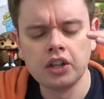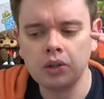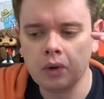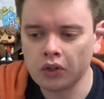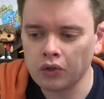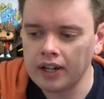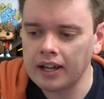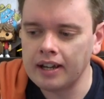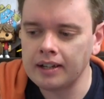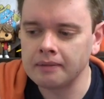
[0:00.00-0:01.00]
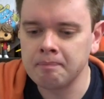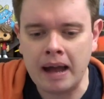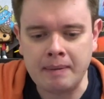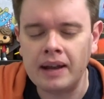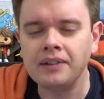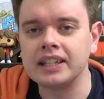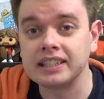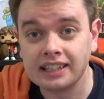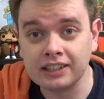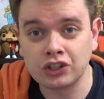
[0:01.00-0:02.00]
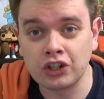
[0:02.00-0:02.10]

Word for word: You are trying to map out this little